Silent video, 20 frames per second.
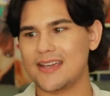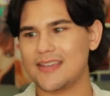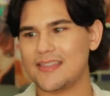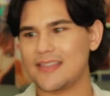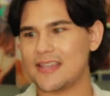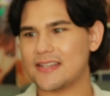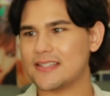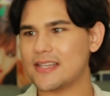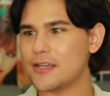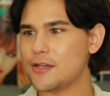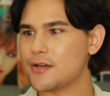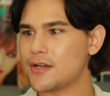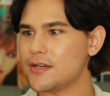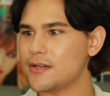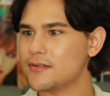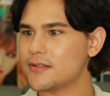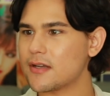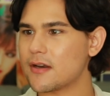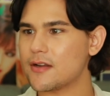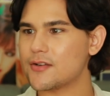they say you can
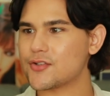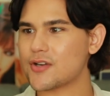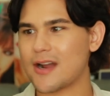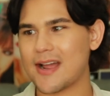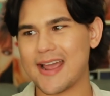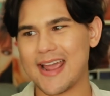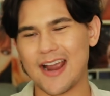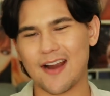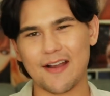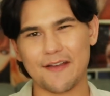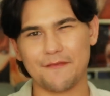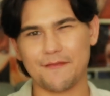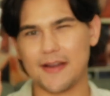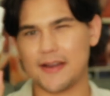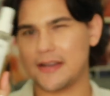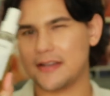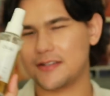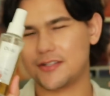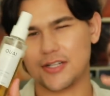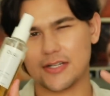use it on dry hair. I
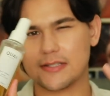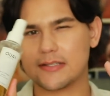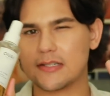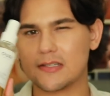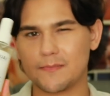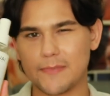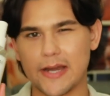find it just as